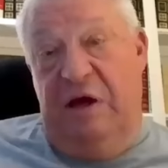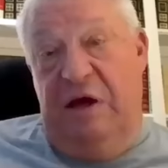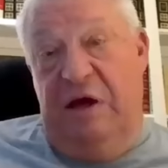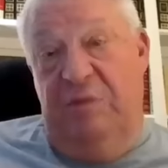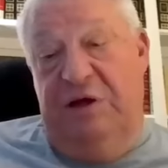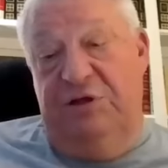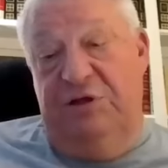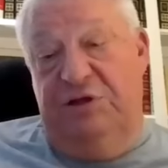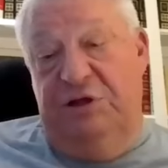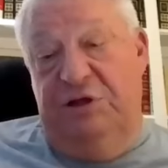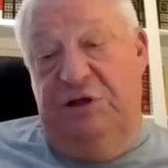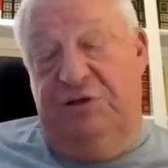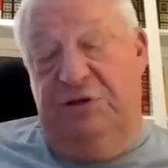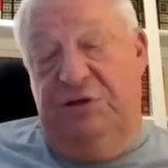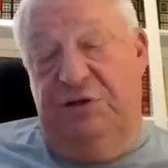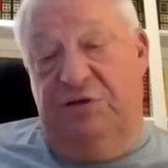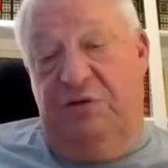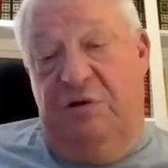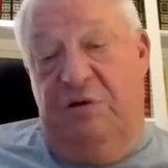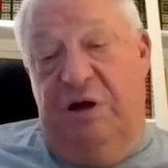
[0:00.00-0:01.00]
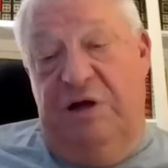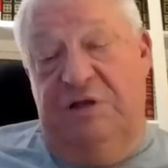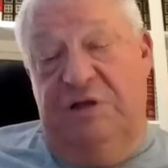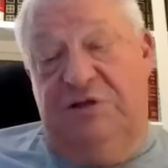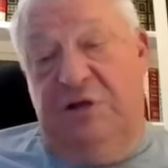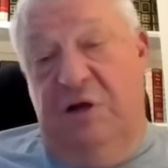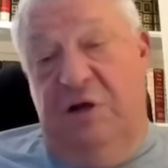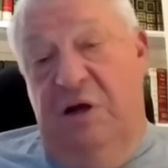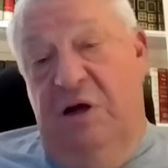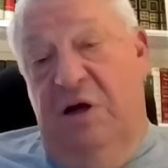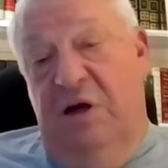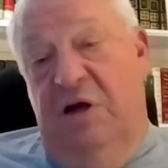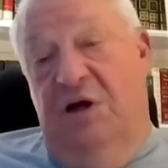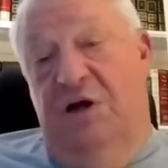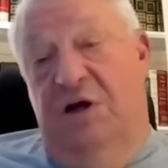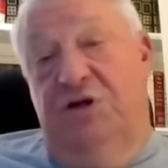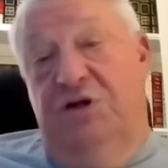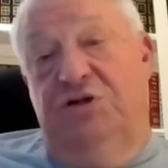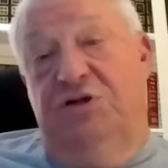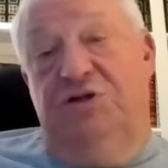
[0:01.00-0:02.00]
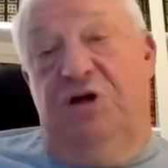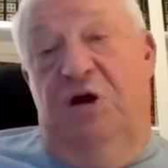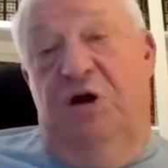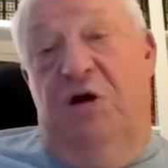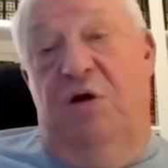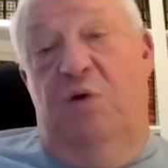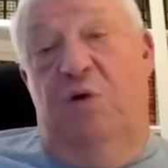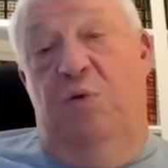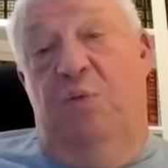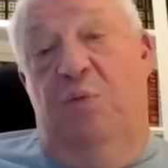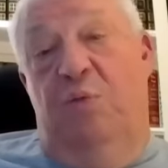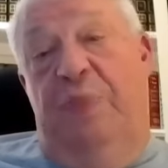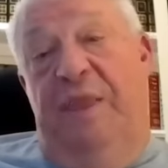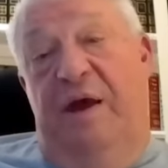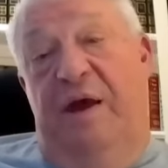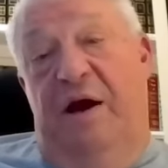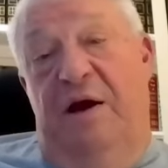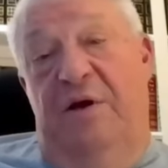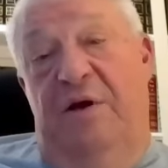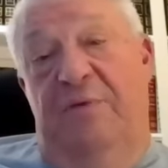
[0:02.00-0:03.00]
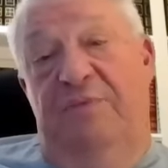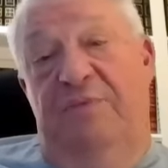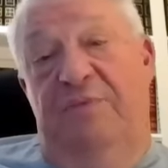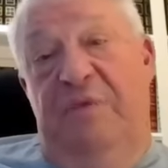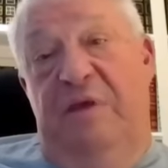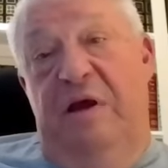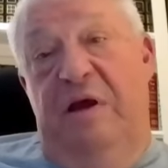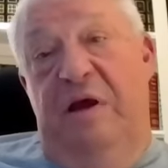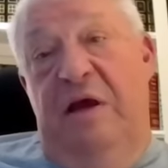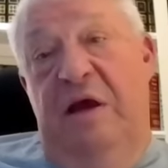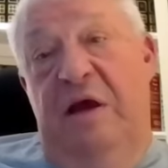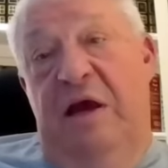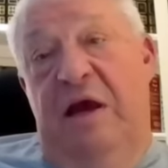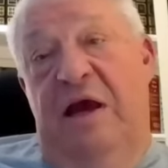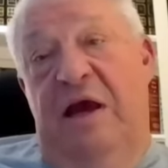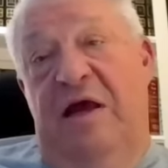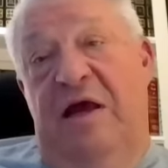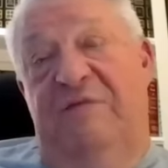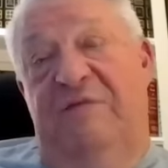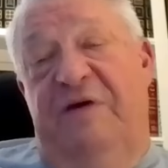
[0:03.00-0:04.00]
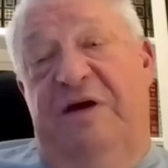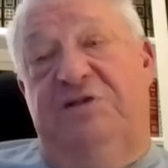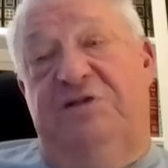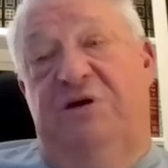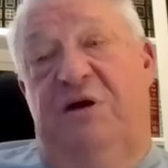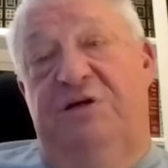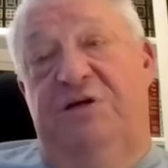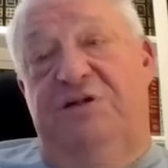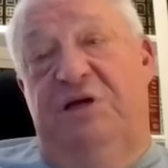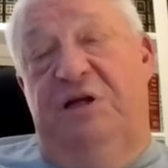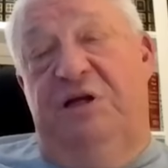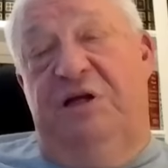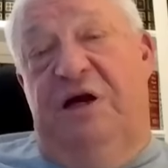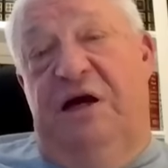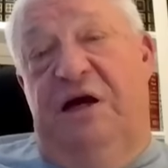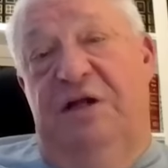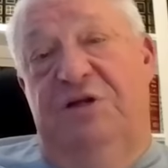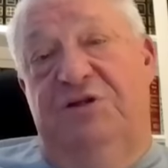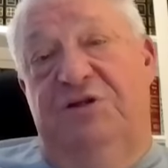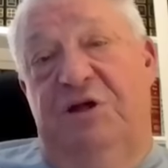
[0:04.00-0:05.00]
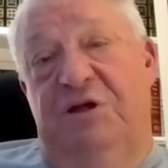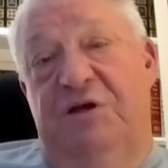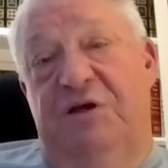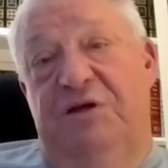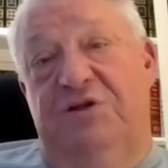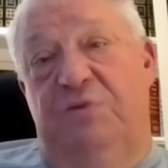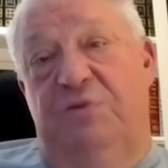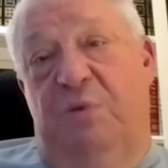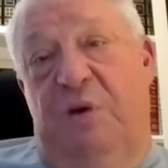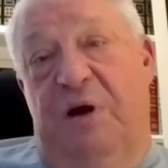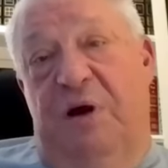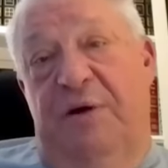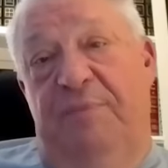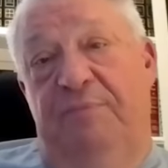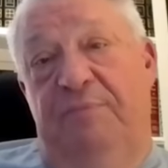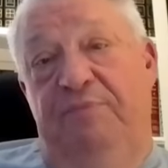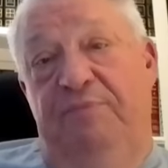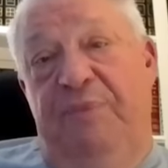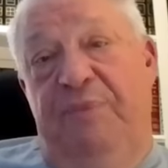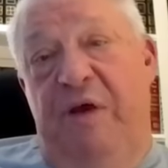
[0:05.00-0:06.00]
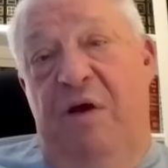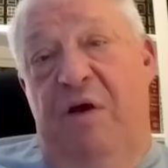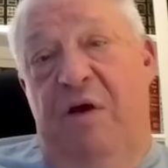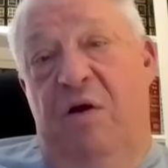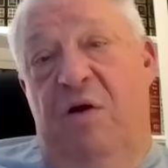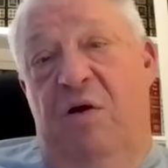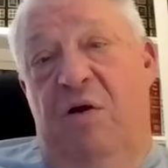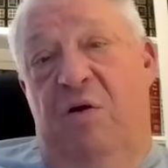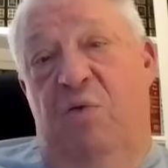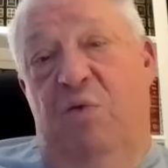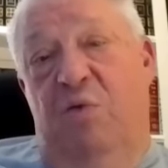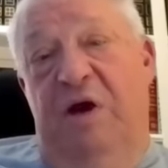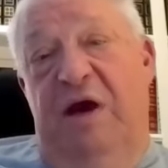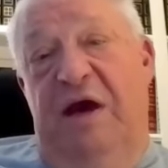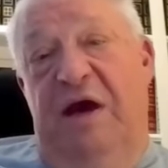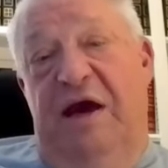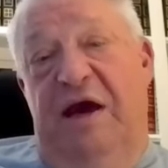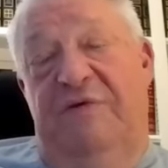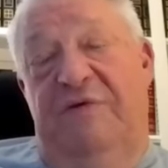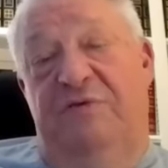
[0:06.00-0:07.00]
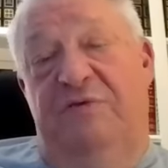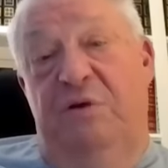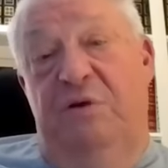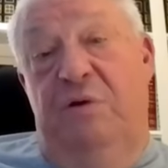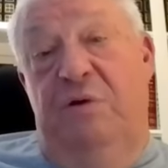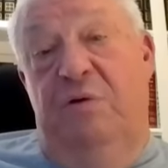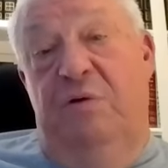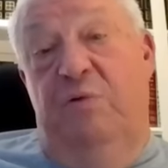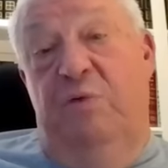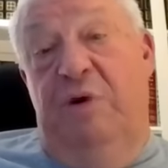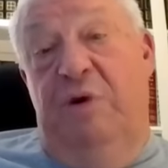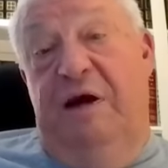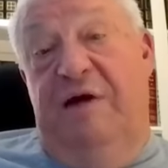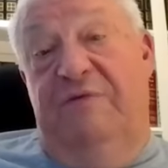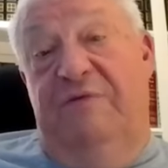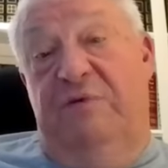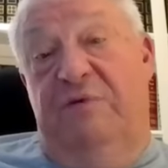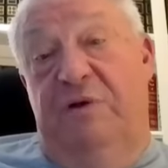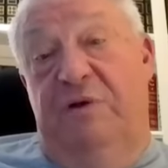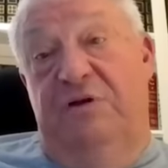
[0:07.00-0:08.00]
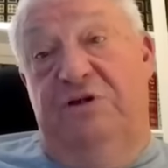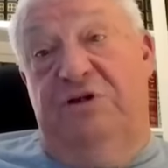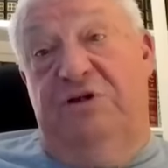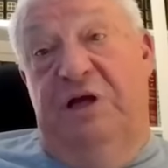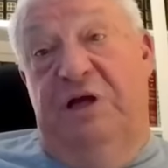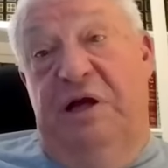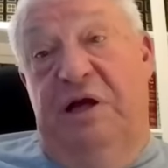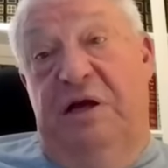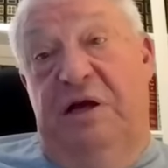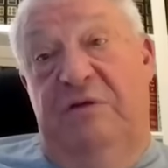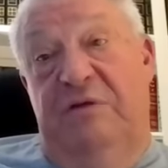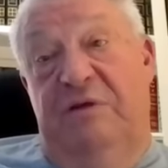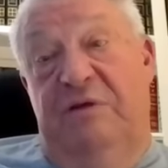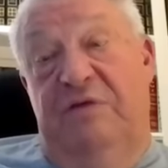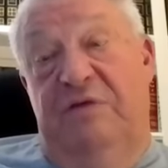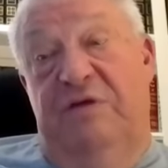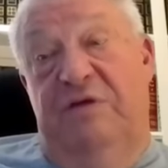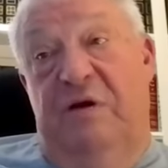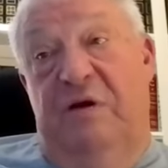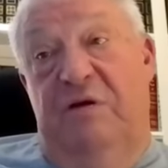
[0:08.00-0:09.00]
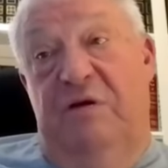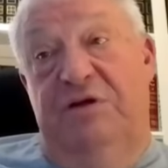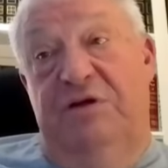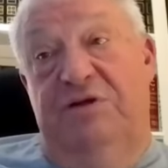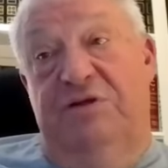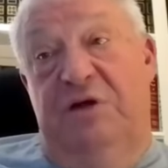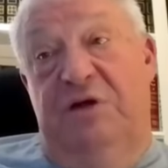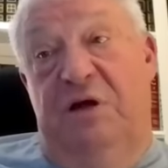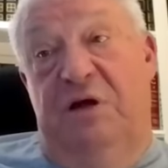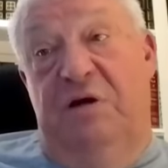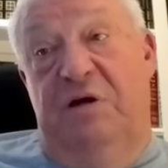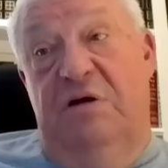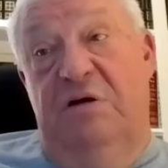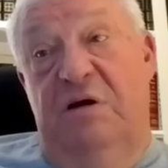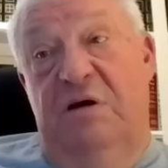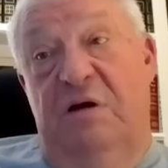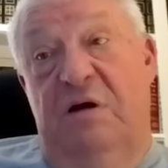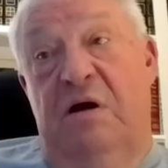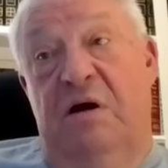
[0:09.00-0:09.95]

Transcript: came by Jesus Christ. So it affects our eschatology this way. We have to understand that there is an